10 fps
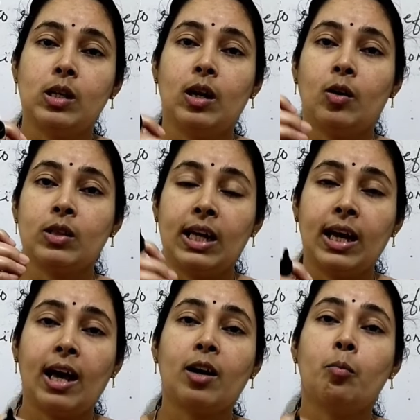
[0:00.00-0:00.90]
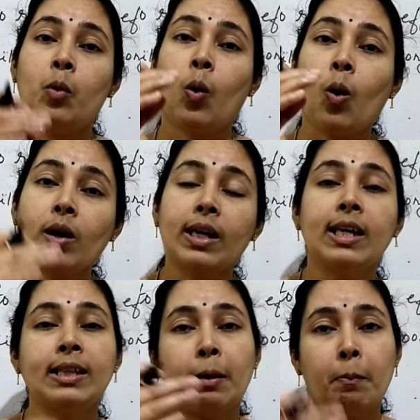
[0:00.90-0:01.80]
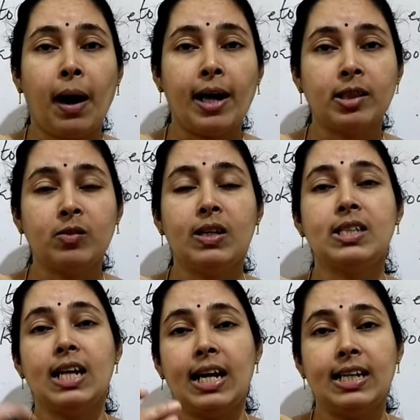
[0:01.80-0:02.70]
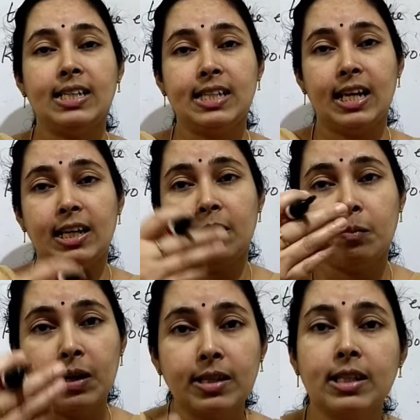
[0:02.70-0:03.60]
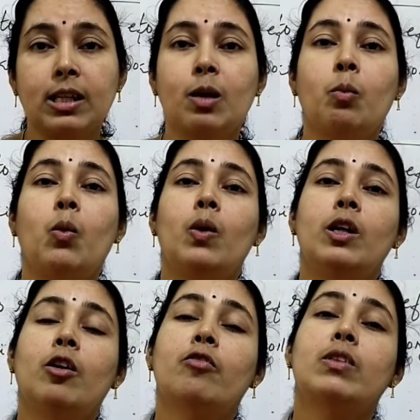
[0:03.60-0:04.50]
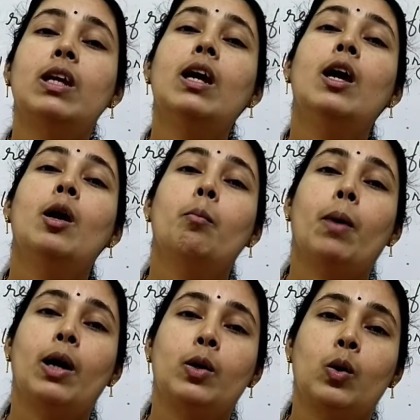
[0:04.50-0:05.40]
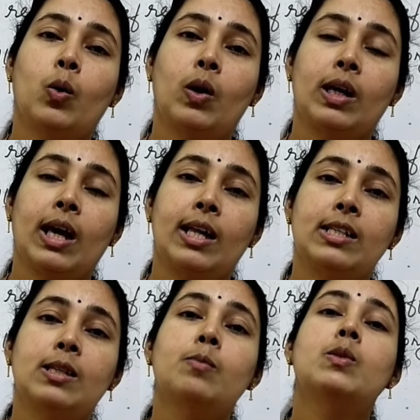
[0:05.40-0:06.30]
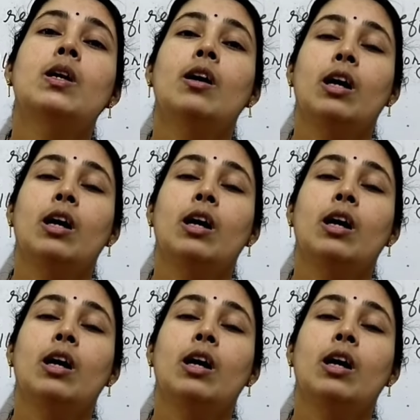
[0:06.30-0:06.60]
or they are blocking the pathways that is taking place in the body of the microorganisms.